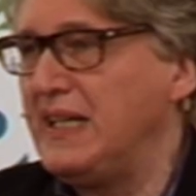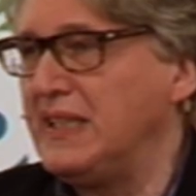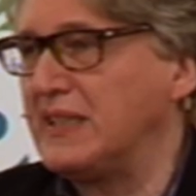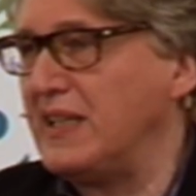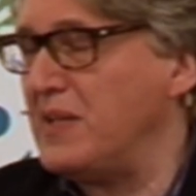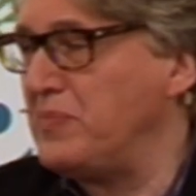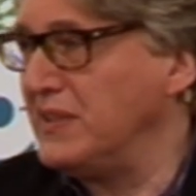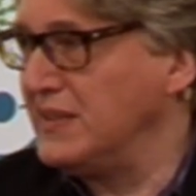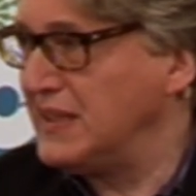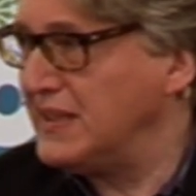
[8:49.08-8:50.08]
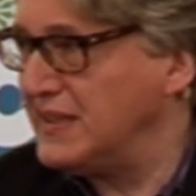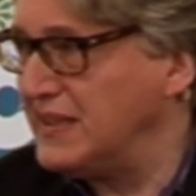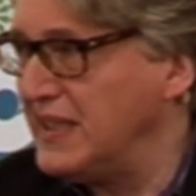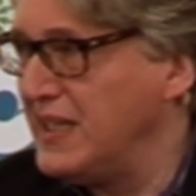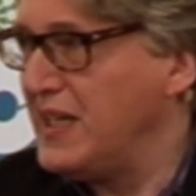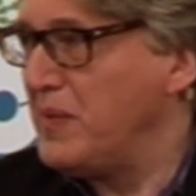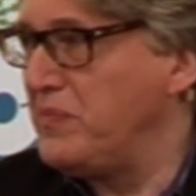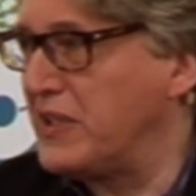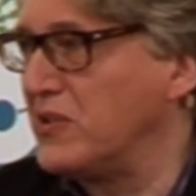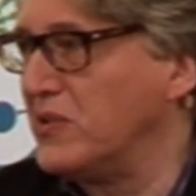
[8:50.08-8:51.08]
it happened
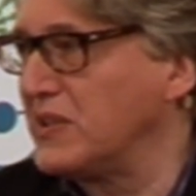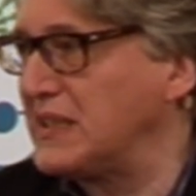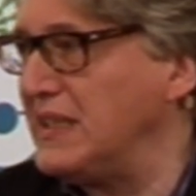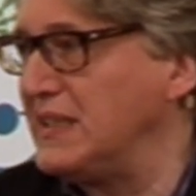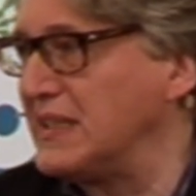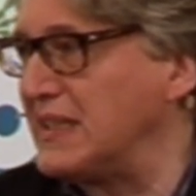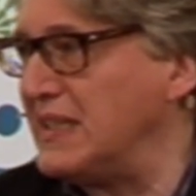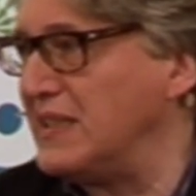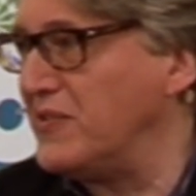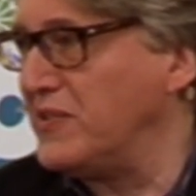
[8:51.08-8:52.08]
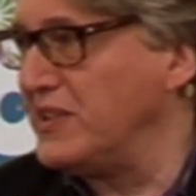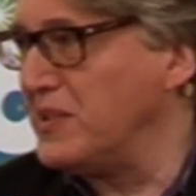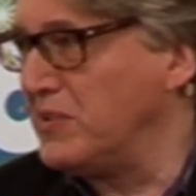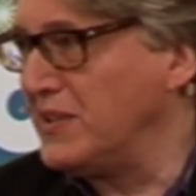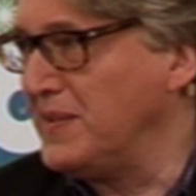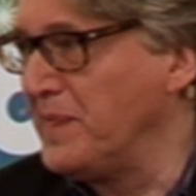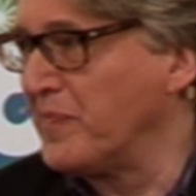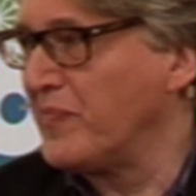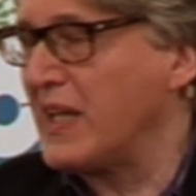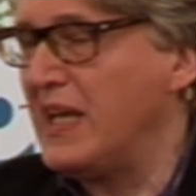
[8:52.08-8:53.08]
because it is unavoidable,
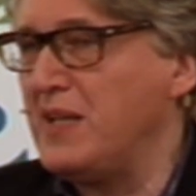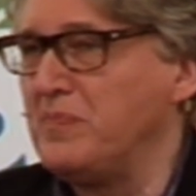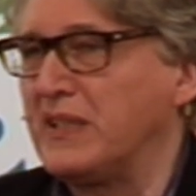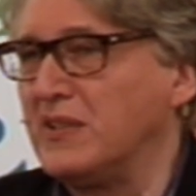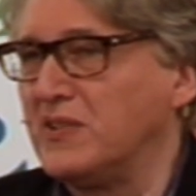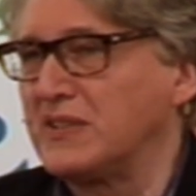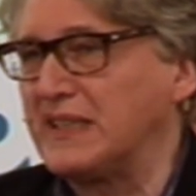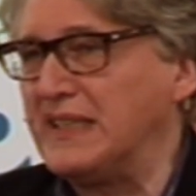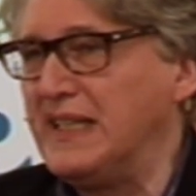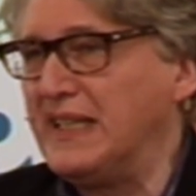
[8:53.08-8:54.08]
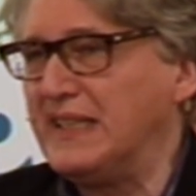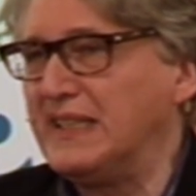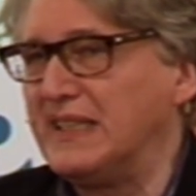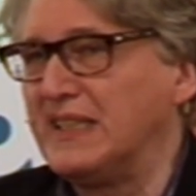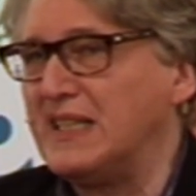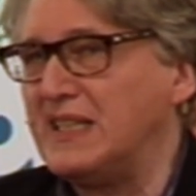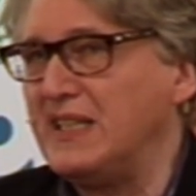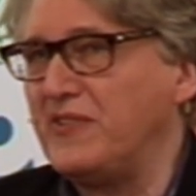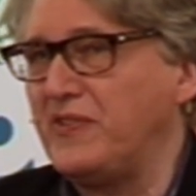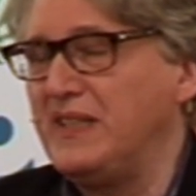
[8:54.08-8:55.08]
and because
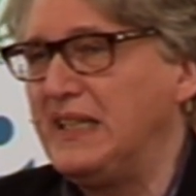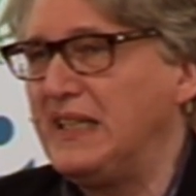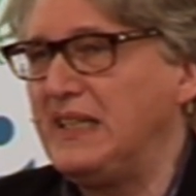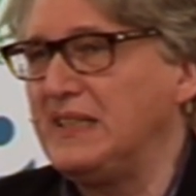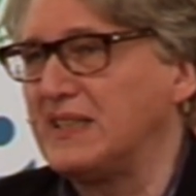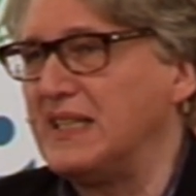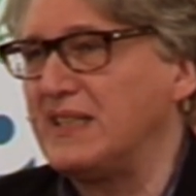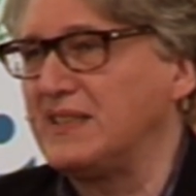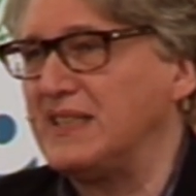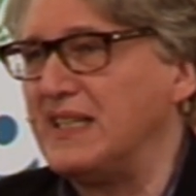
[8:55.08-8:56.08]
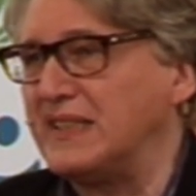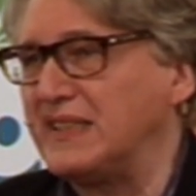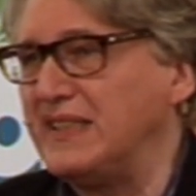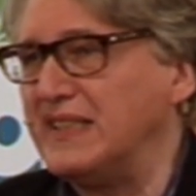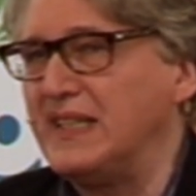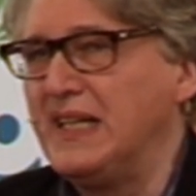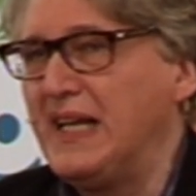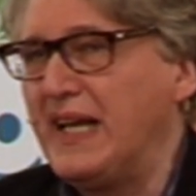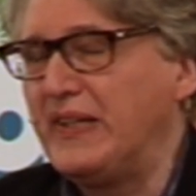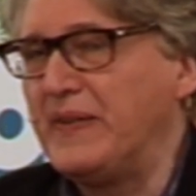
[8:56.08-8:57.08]
life is like that, yeah.
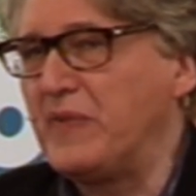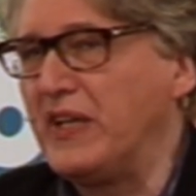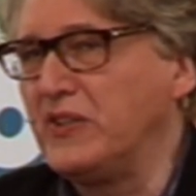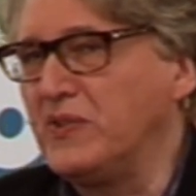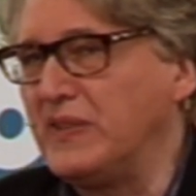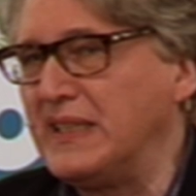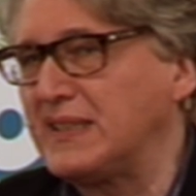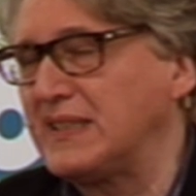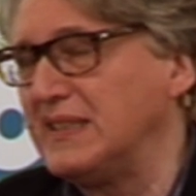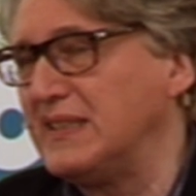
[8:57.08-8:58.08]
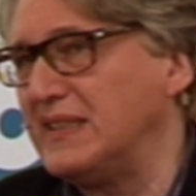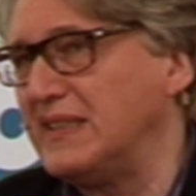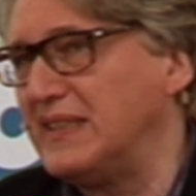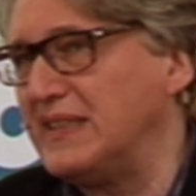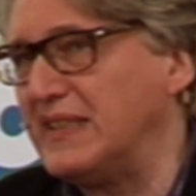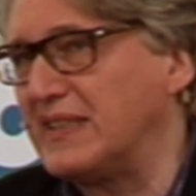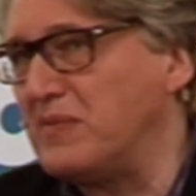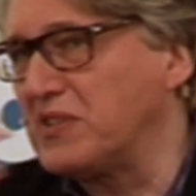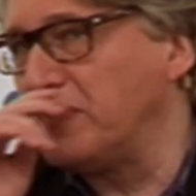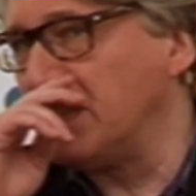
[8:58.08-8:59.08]
And you know, as
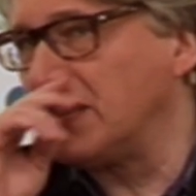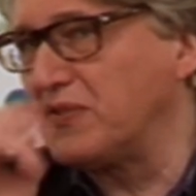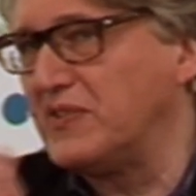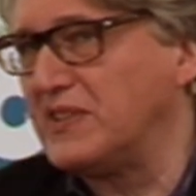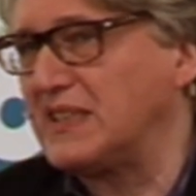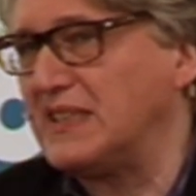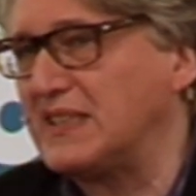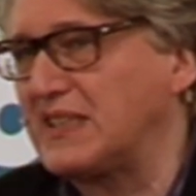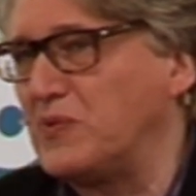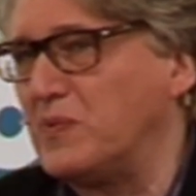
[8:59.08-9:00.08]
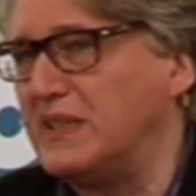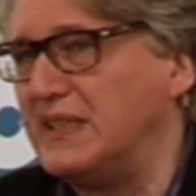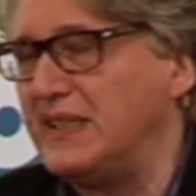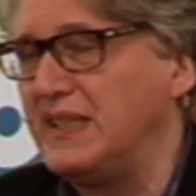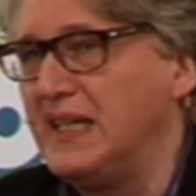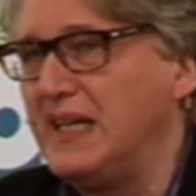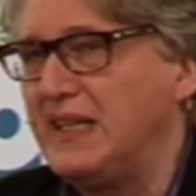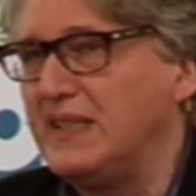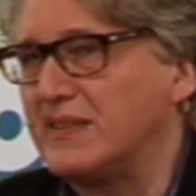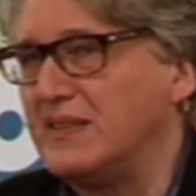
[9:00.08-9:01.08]
Rumsfeld was asked why
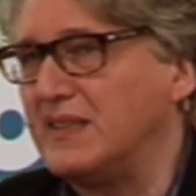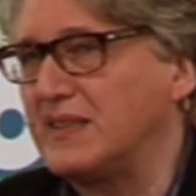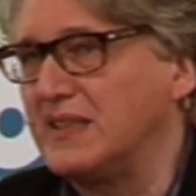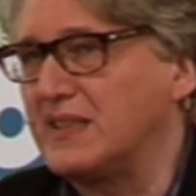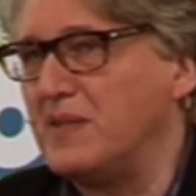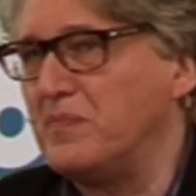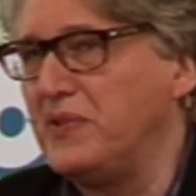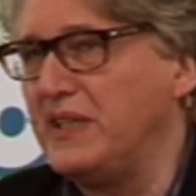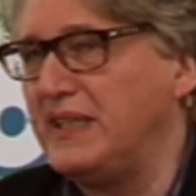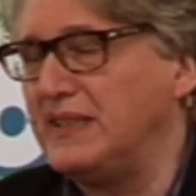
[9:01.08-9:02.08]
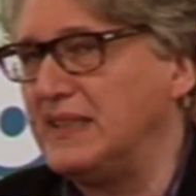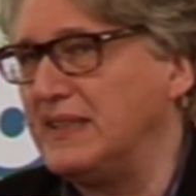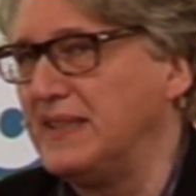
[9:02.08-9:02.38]
Iraq campaign